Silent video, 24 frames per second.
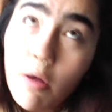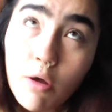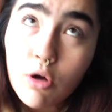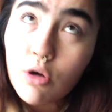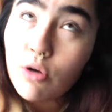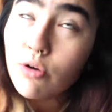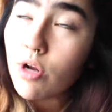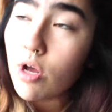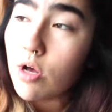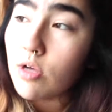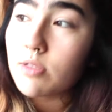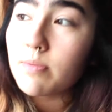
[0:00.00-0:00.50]

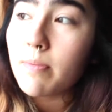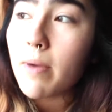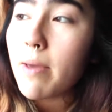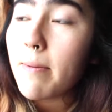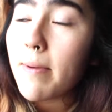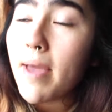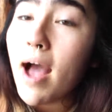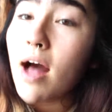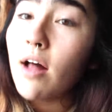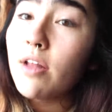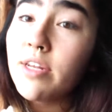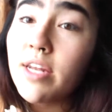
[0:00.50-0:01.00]
Who knows,
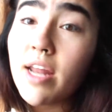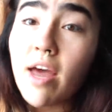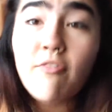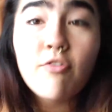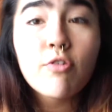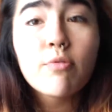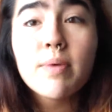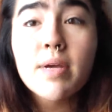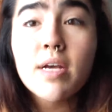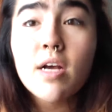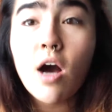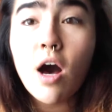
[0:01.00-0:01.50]
maybe I'll
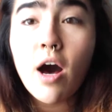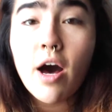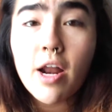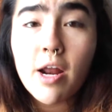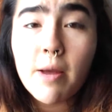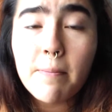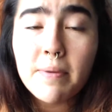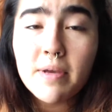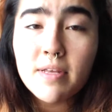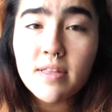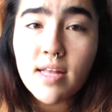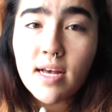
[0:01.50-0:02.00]
never be caught
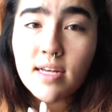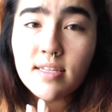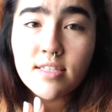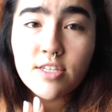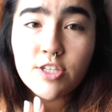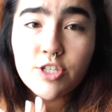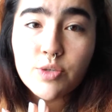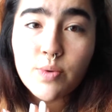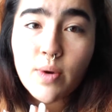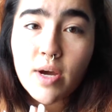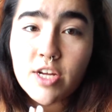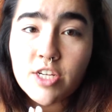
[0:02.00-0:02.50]
up in that
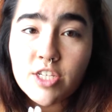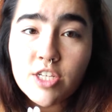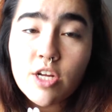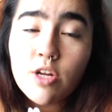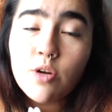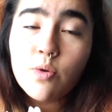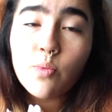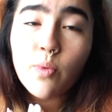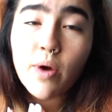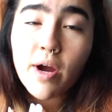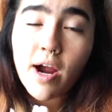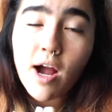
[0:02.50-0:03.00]

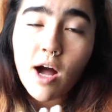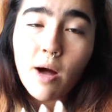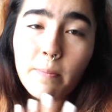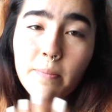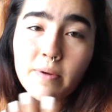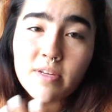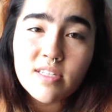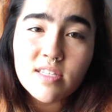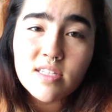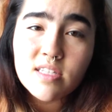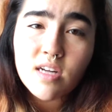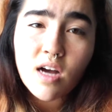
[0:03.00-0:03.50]
situation where I'll
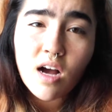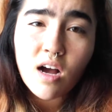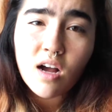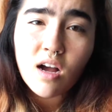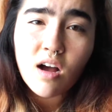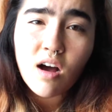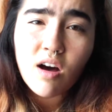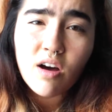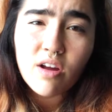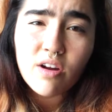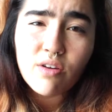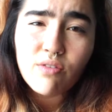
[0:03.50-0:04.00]
be
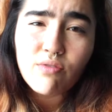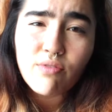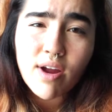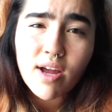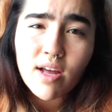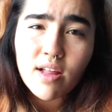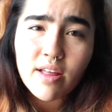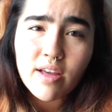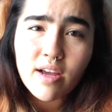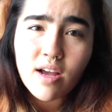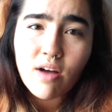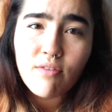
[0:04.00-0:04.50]
stuck on a
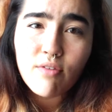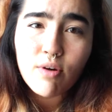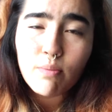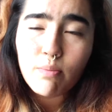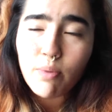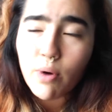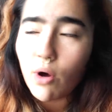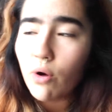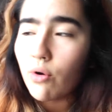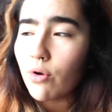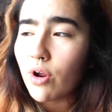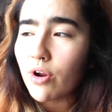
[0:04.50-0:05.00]
railing of a
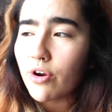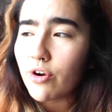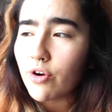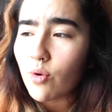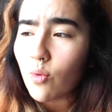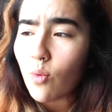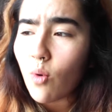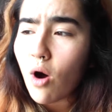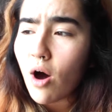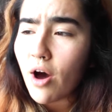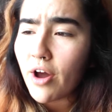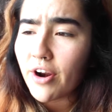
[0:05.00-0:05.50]
boat
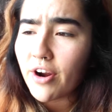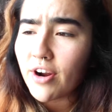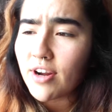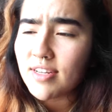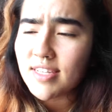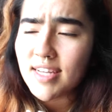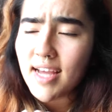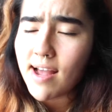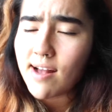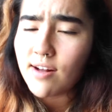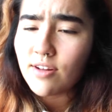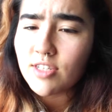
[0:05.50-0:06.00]
underwater
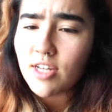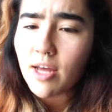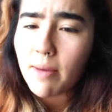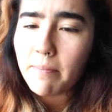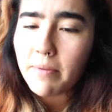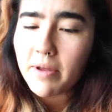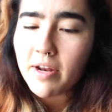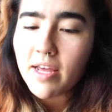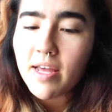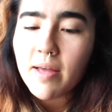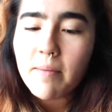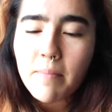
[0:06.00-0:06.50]
and tangled
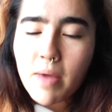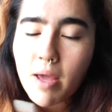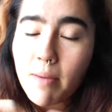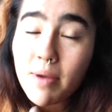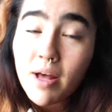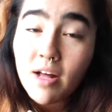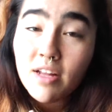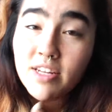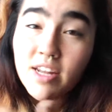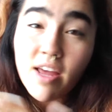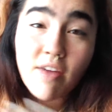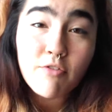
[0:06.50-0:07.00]
up in it.
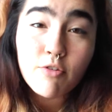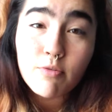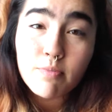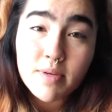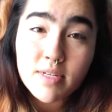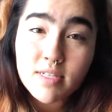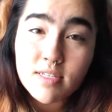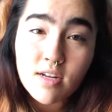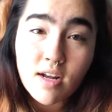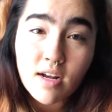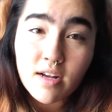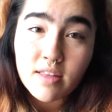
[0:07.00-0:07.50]
Maybe I'll never
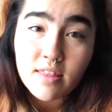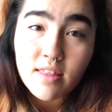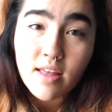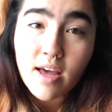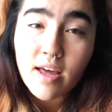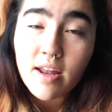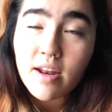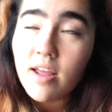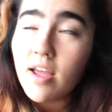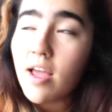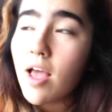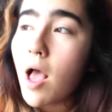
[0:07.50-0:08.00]
be stuck in
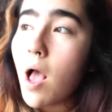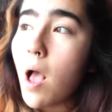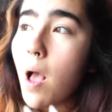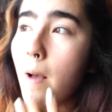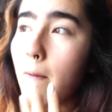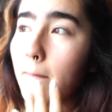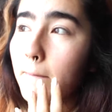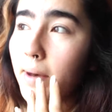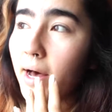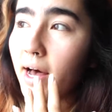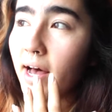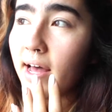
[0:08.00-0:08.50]
that.
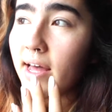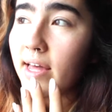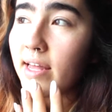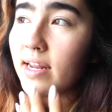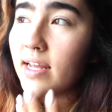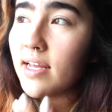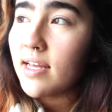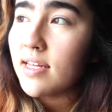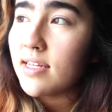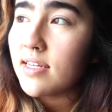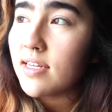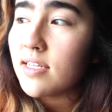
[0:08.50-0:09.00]
But
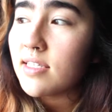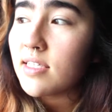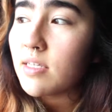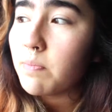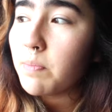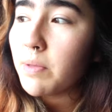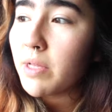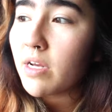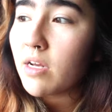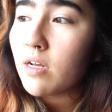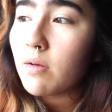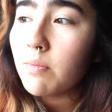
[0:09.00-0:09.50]
it is
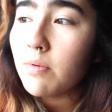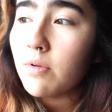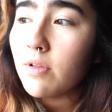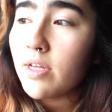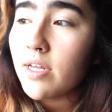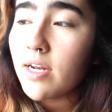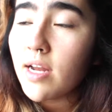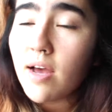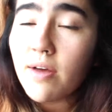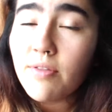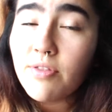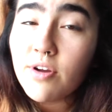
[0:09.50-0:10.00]
applicable
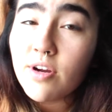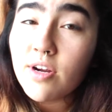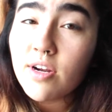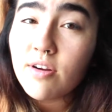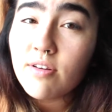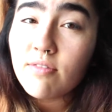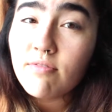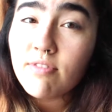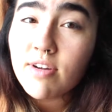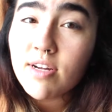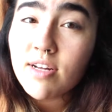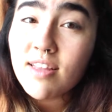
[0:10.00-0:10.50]
in
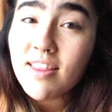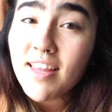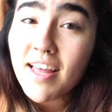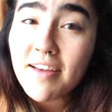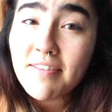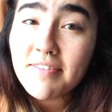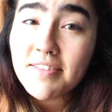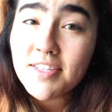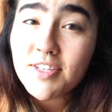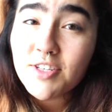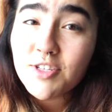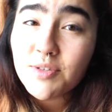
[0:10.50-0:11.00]
other real
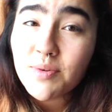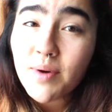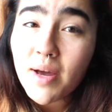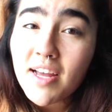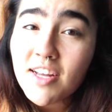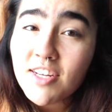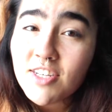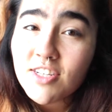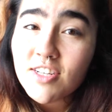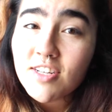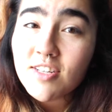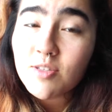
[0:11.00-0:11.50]
life
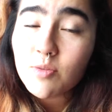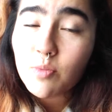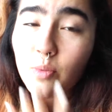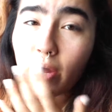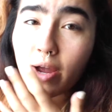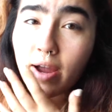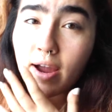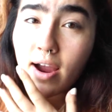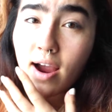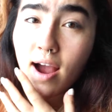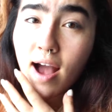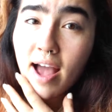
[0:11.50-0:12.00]
situations
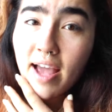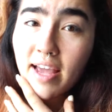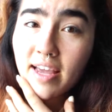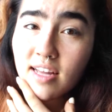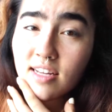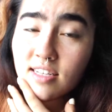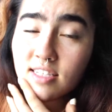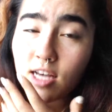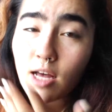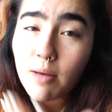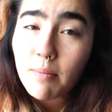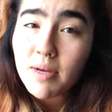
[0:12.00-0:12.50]
where I
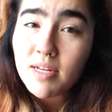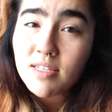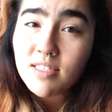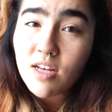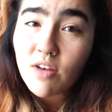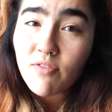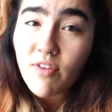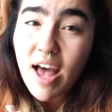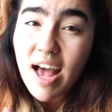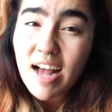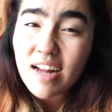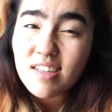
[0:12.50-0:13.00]
can tell
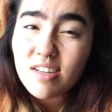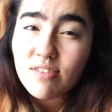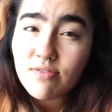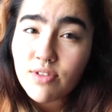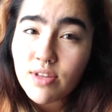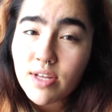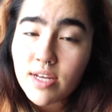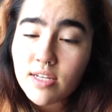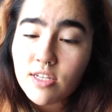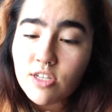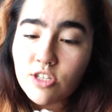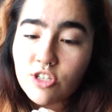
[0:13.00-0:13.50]
myself
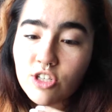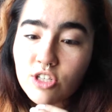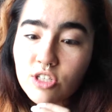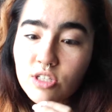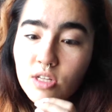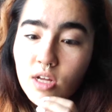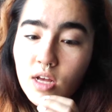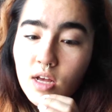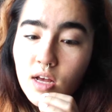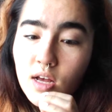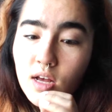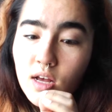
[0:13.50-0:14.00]
actively to
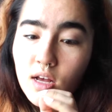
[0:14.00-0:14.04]
just